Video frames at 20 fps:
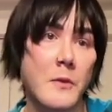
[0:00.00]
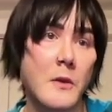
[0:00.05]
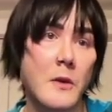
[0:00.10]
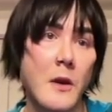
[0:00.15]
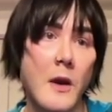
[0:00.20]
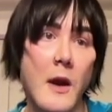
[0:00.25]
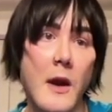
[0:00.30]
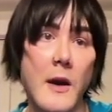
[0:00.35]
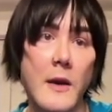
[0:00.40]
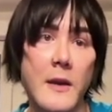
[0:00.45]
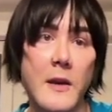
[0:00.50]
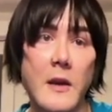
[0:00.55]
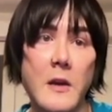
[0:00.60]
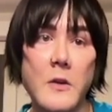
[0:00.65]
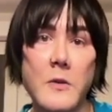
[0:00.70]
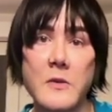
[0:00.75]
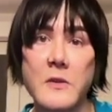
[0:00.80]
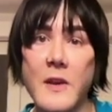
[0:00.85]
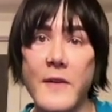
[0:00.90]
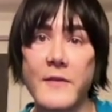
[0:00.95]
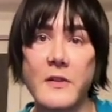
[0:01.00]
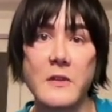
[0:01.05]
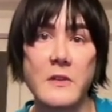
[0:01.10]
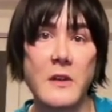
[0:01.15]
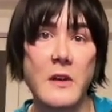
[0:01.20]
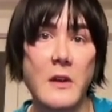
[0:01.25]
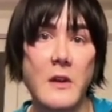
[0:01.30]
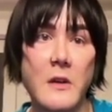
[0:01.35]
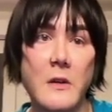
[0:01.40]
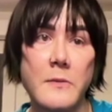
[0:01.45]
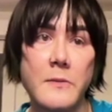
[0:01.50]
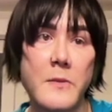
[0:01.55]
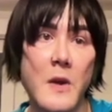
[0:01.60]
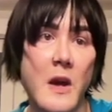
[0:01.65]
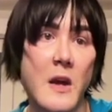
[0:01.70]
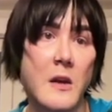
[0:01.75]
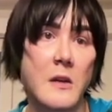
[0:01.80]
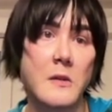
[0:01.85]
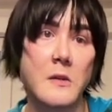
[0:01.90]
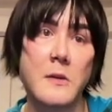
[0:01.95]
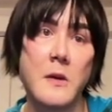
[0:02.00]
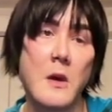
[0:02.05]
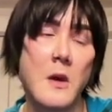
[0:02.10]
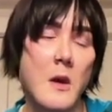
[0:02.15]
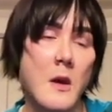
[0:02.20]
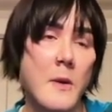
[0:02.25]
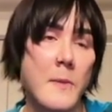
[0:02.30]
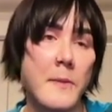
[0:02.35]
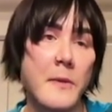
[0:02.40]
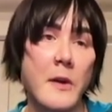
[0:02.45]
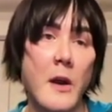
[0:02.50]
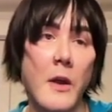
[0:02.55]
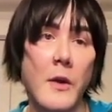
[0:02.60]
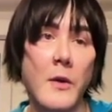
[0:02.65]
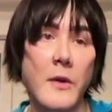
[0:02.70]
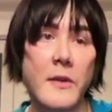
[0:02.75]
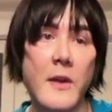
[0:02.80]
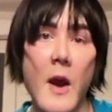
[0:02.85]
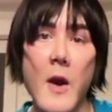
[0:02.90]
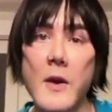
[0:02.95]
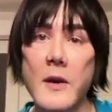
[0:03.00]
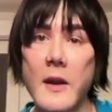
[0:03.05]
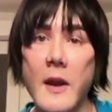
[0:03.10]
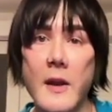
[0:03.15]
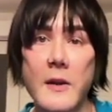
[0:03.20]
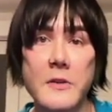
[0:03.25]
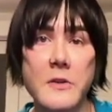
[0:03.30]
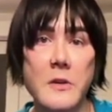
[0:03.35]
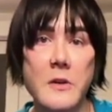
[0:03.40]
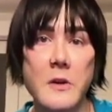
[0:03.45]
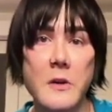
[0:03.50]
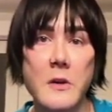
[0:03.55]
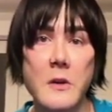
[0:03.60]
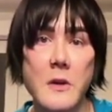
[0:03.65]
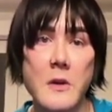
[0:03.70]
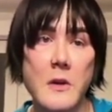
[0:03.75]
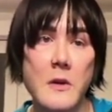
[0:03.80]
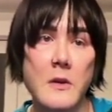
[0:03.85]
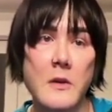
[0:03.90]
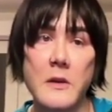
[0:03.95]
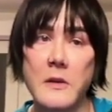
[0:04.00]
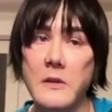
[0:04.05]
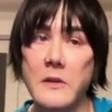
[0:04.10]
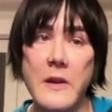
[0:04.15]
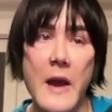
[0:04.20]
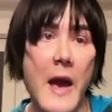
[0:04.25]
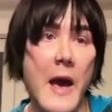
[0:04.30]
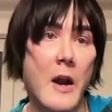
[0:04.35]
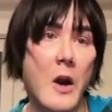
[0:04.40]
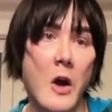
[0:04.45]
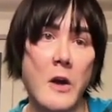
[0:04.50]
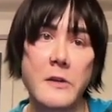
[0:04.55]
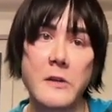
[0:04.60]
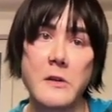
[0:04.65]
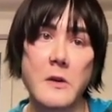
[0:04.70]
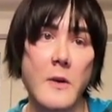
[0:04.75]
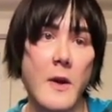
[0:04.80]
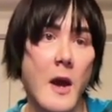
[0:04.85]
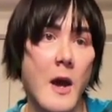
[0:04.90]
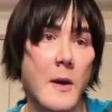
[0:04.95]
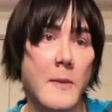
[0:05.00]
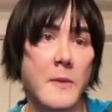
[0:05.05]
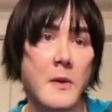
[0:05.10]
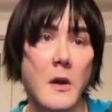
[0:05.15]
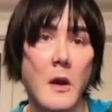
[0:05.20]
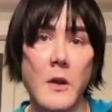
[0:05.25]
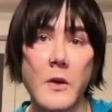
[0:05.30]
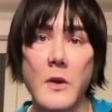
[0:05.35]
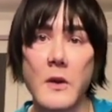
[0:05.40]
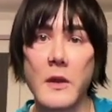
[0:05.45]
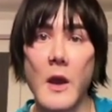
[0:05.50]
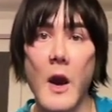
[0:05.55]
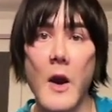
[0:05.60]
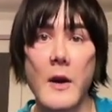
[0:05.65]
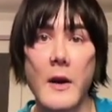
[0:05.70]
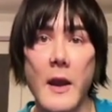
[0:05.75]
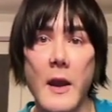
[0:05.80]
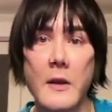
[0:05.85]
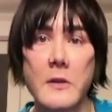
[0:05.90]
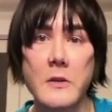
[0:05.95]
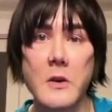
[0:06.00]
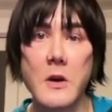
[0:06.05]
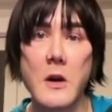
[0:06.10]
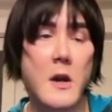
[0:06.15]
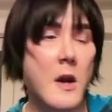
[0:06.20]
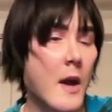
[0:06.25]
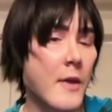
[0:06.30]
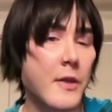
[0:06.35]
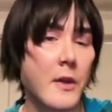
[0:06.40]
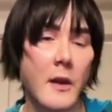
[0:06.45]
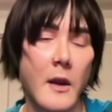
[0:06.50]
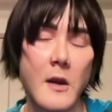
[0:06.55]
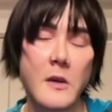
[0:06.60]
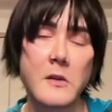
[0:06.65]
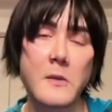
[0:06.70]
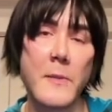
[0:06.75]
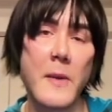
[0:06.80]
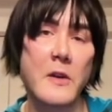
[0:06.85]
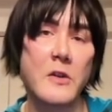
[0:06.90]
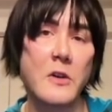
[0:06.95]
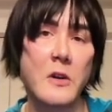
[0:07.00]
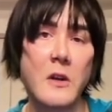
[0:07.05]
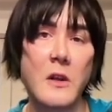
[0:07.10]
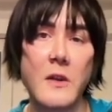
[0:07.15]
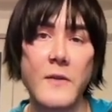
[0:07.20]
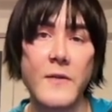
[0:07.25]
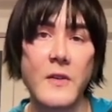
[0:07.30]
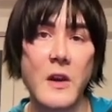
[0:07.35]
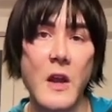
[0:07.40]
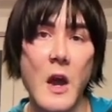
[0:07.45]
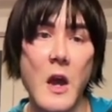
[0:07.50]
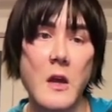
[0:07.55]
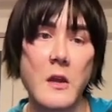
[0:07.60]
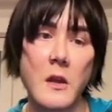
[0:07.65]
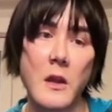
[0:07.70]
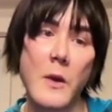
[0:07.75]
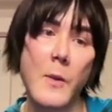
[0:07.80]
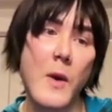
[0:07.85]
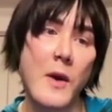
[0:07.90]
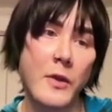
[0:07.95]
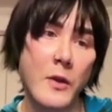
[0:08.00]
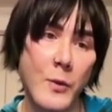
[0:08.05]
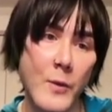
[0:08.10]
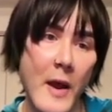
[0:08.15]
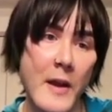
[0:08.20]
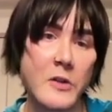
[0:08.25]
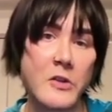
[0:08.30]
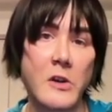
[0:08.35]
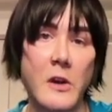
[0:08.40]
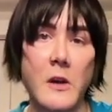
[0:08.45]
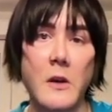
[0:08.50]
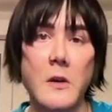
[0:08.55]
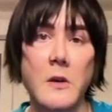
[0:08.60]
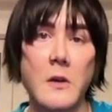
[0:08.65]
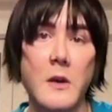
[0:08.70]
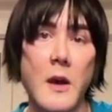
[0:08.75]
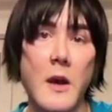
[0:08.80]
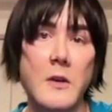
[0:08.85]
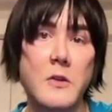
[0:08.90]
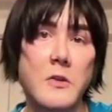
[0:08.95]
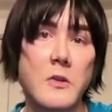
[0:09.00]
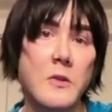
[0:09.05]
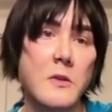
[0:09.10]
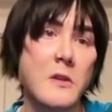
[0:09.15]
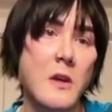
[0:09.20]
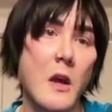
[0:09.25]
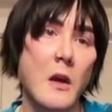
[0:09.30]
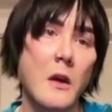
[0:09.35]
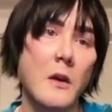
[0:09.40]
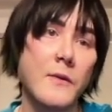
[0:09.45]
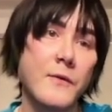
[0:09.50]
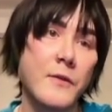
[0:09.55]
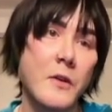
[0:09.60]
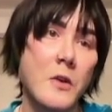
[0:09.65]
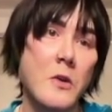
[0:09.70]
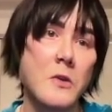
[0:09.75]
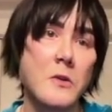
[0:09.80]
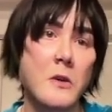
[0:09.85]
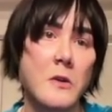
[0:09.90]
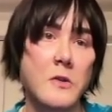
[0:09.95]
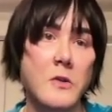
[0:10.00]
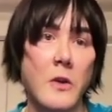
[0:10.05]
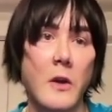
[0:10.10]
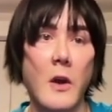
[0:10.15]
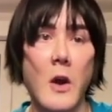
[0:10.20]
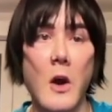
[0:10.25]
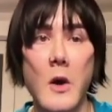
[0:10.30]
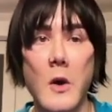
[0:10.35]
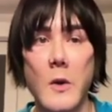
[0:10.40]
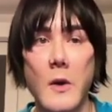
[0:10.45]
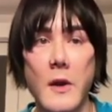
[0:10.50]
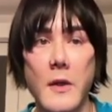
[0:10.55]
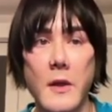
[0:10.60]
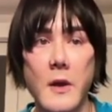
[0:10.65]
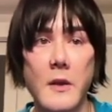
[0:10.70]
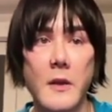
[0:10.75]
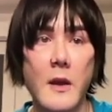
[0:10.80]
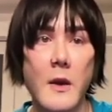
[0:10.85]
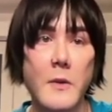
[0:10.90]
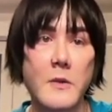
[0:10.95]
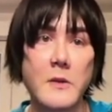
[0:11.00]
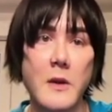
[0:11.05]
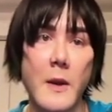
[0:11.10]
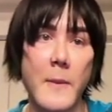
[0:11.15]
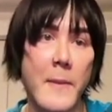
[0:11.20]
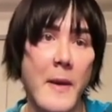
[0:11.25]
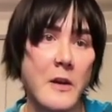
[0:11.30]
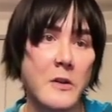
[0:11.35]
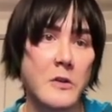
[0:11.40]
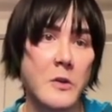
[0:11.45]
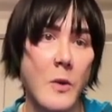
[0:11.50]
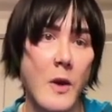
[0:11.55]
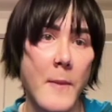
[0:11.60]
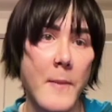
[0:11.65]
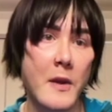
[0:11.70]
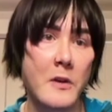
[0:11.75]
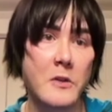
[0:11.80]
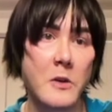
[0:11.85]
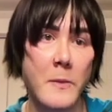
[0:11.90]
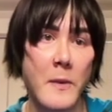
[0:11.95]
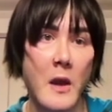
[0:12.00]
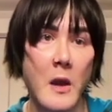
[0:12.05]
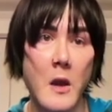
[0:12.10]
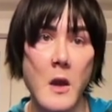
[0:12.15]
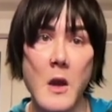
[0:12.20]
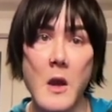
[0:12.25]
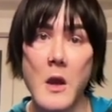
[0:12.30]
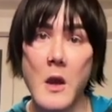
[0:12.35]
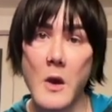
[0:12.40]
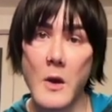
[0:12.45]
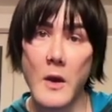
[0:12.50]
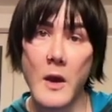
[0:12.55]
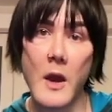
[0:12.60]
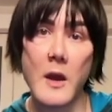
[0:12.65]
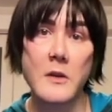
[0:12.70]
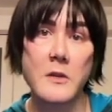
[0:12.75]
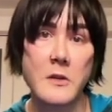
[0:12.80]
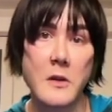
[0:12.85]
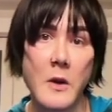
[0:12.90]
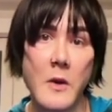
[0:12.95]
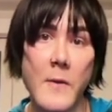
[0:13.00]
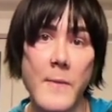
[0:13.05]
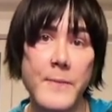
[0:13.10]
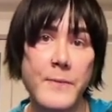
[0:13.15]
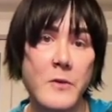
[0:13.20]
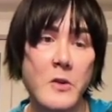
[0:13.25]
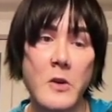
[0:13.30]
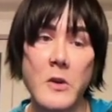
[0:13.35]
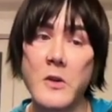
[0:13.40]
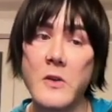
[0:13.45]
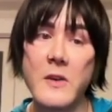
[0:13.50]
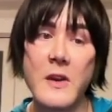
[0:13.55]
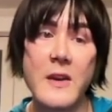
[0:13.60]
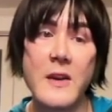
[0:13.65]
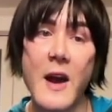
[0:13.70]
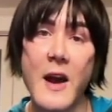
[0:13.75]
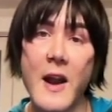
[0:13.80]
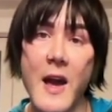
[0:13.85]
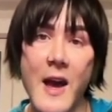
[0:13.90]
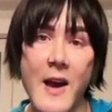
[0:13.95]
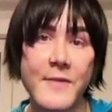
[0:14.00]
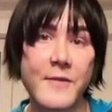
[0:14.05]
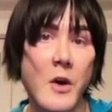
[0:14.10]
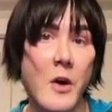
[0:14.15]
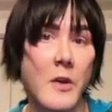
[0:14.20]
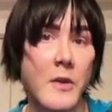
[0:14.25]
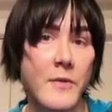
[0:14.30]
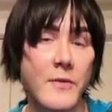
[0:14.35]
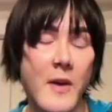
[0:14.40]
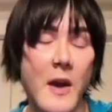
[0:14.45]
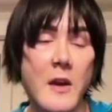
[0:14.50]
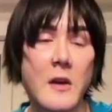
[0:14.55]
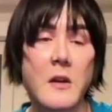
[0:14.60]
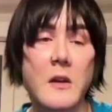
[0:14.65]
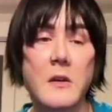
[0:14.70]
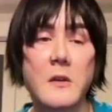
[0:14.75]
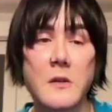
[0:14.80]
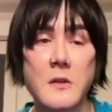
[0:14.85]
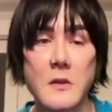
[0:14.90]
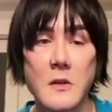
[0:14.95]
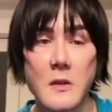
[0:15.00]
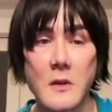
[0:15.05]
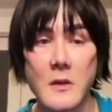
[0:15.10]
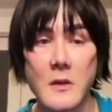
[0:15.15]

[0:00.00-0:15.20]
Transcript: uh, kid who's 17 has medullary thyroid cancer. His dad also had medullary thyroid cancer. Nothing else mentioned in the vignette, and they want the ret gene. Okay, students get confused because they're like, oh, I thought that was like MEN 2A, meant to B. Okay, so you need not have all the findings.